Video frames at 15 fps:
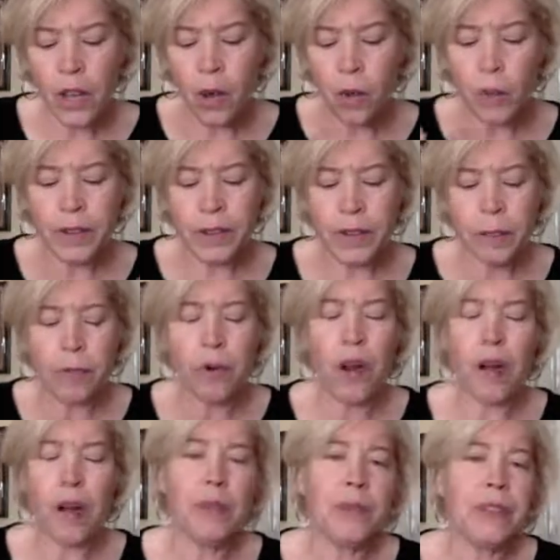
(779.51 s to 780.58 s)
what the
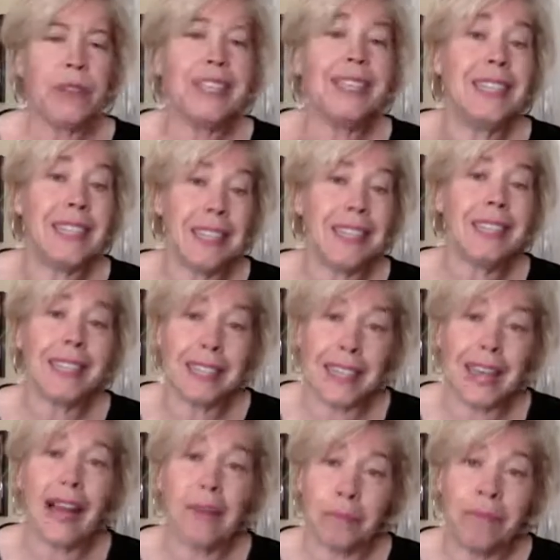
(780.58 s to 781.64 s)
problem with
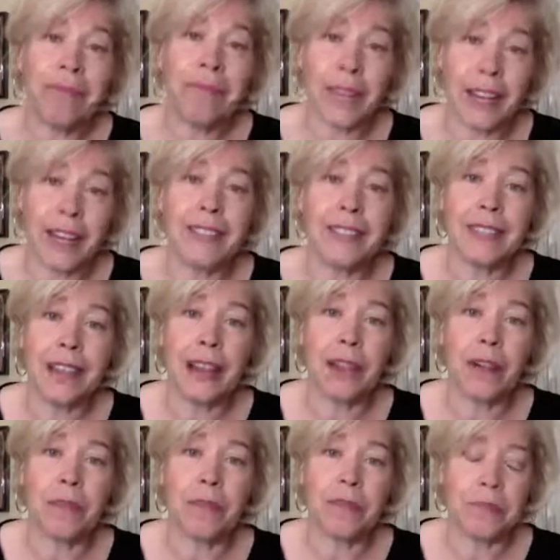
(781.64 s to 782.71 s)
DCM, right?
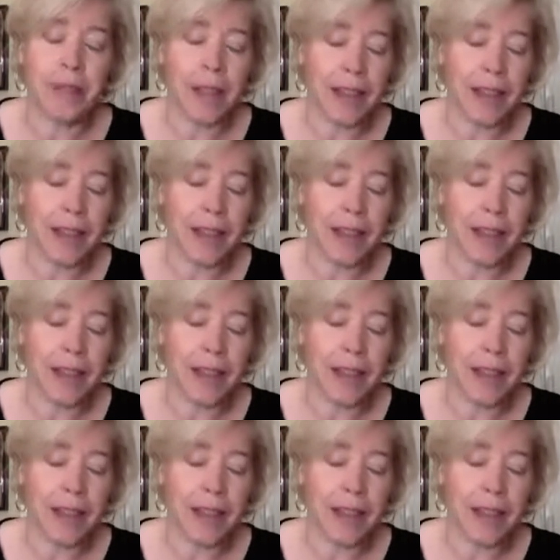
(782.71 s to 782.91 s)
Dilated